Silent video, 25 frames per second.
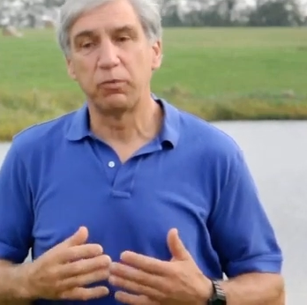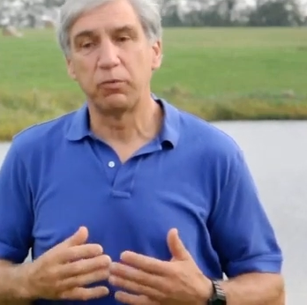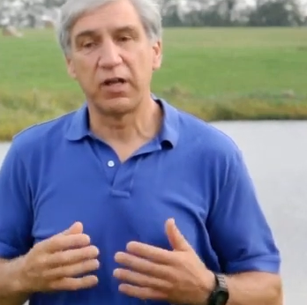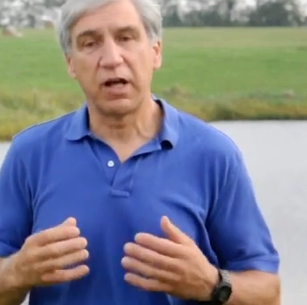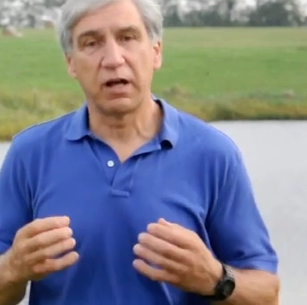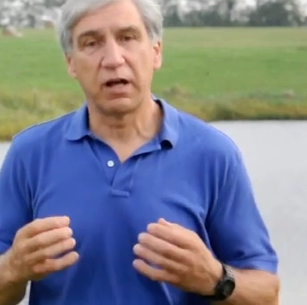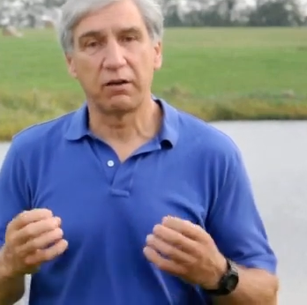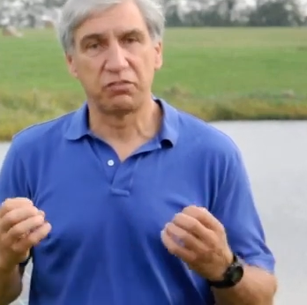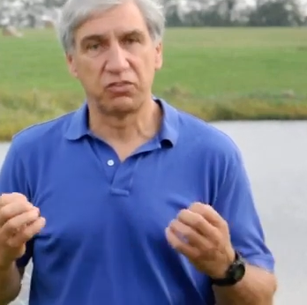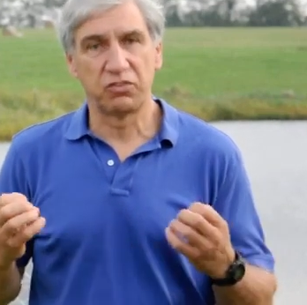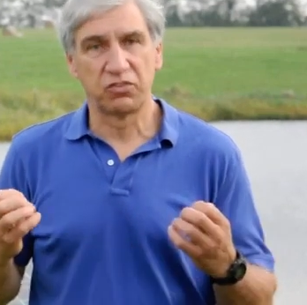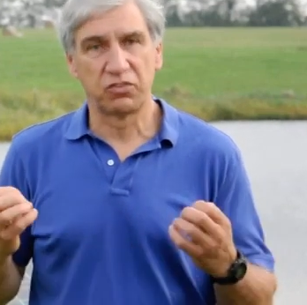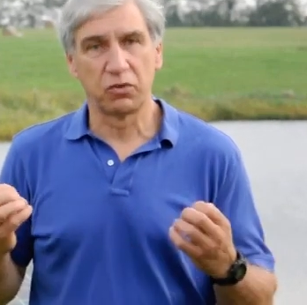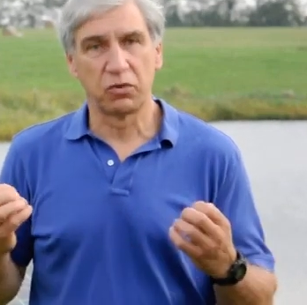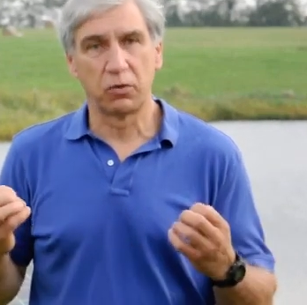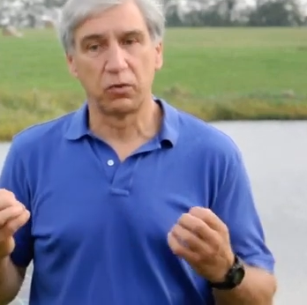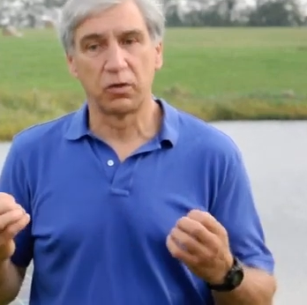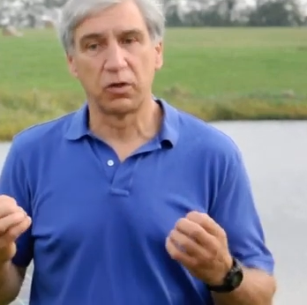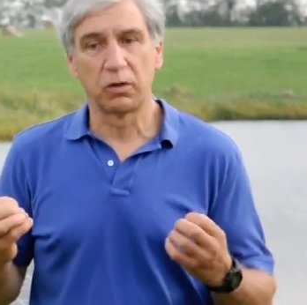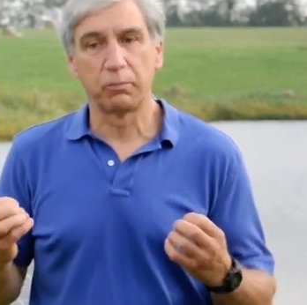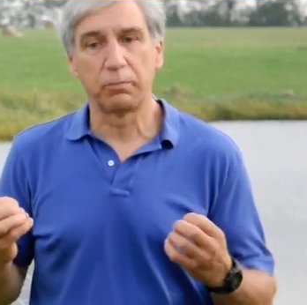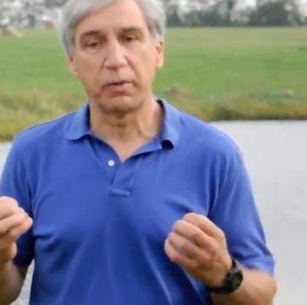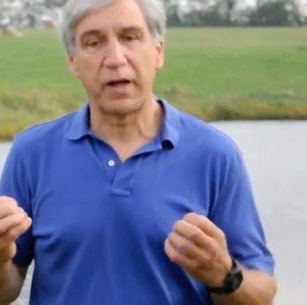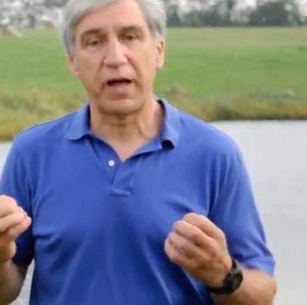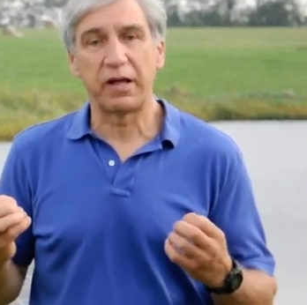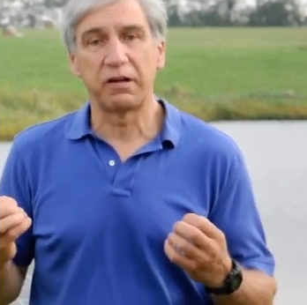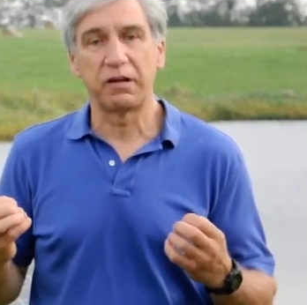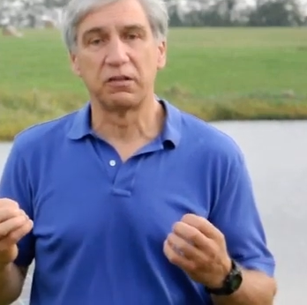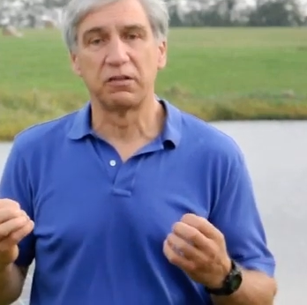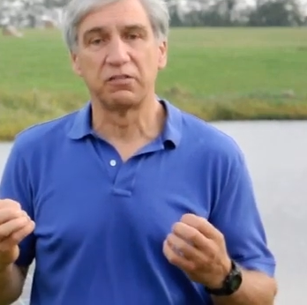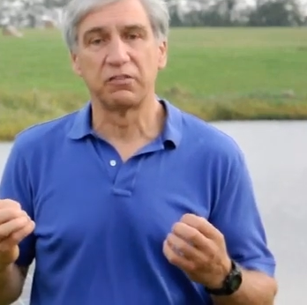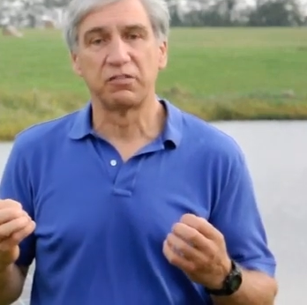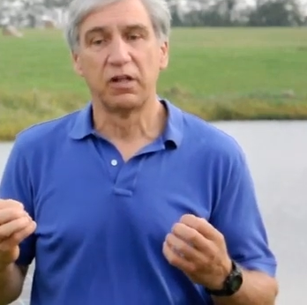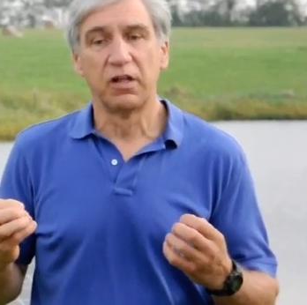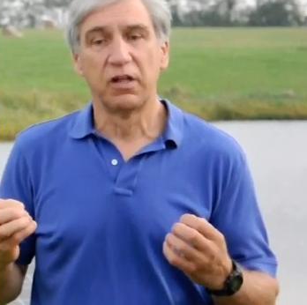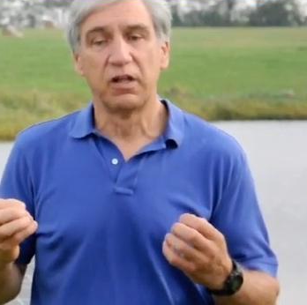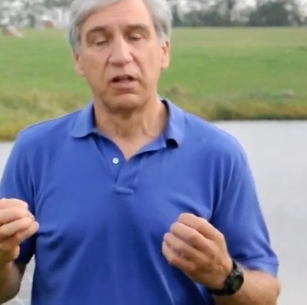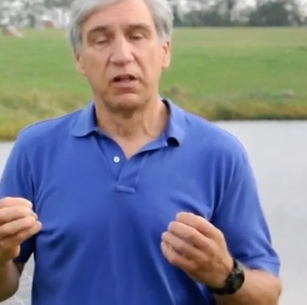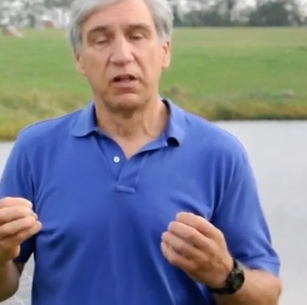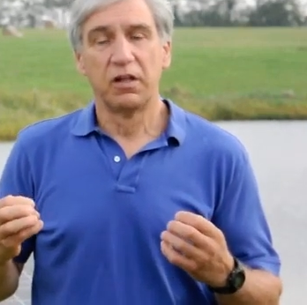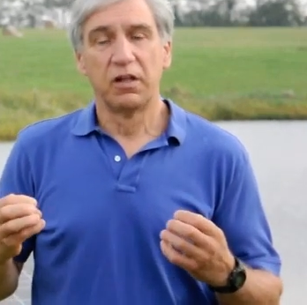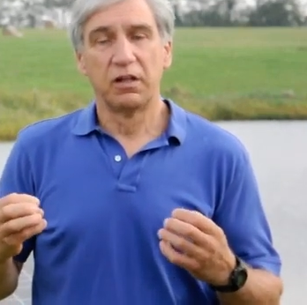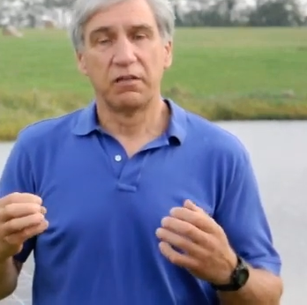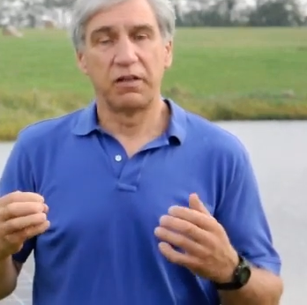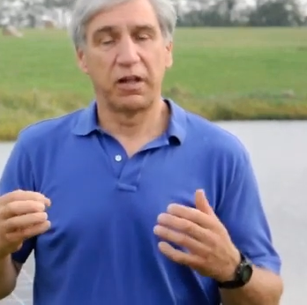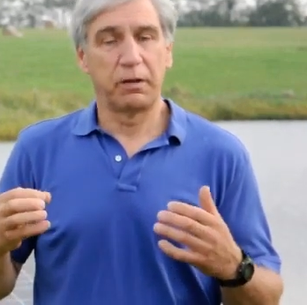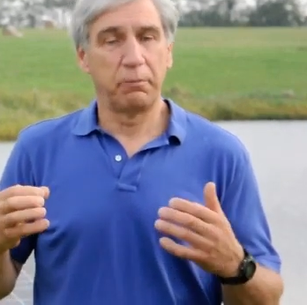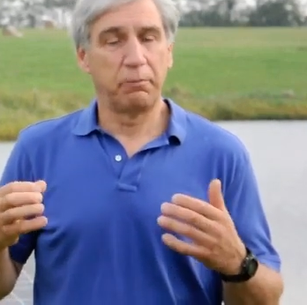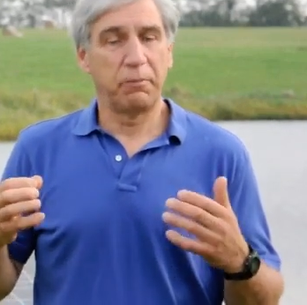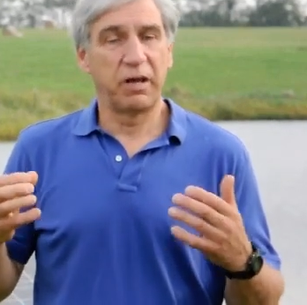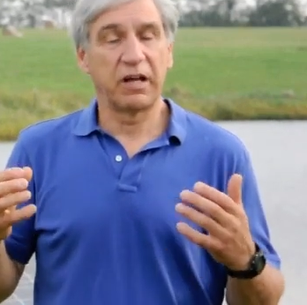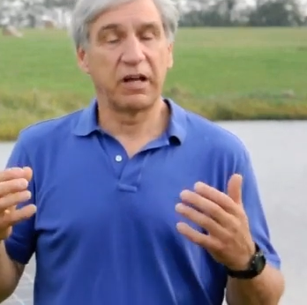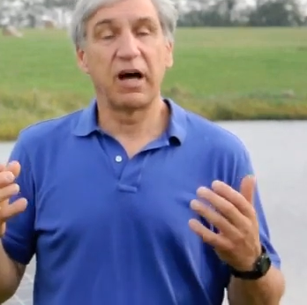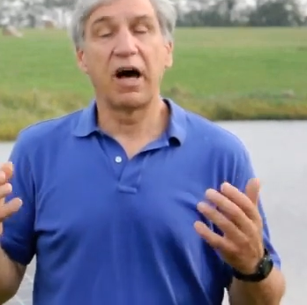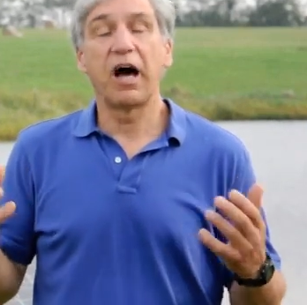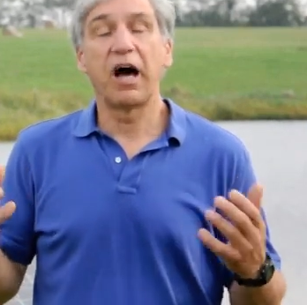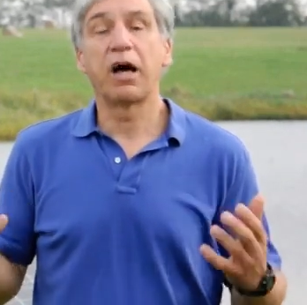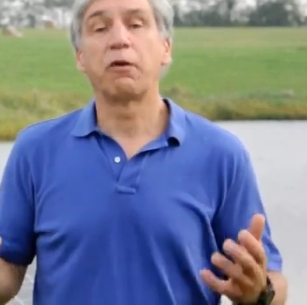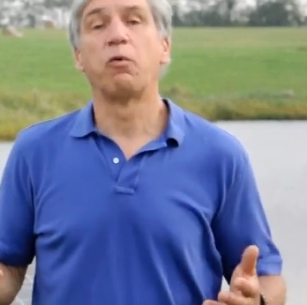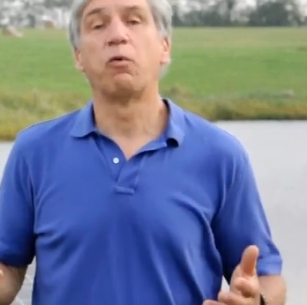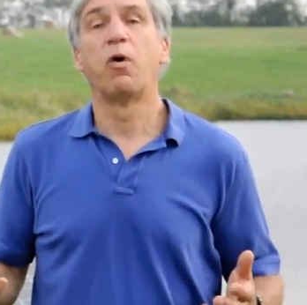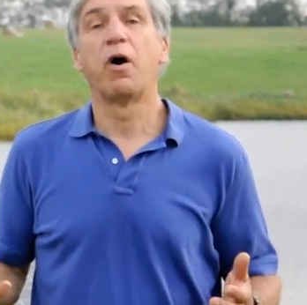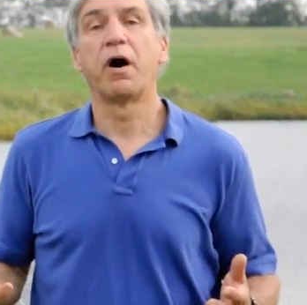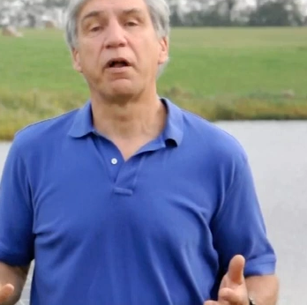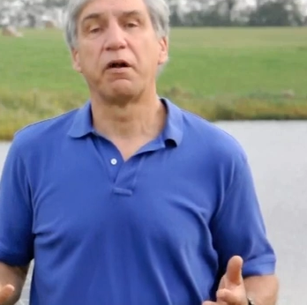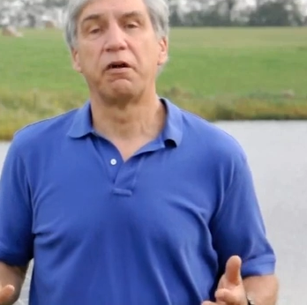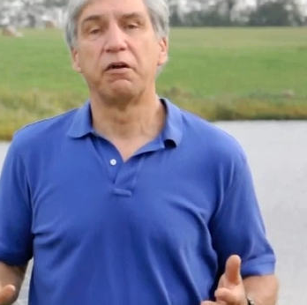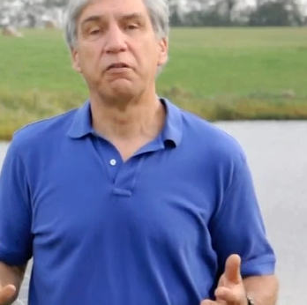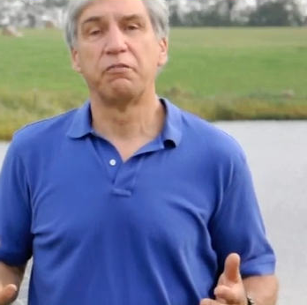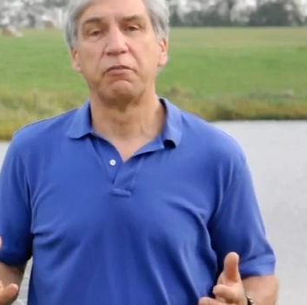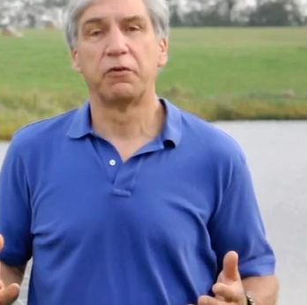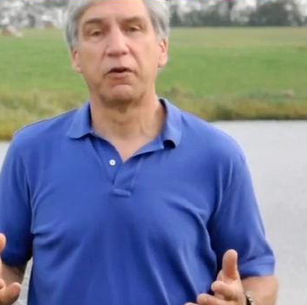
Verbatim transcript: We have solar panels that make hot water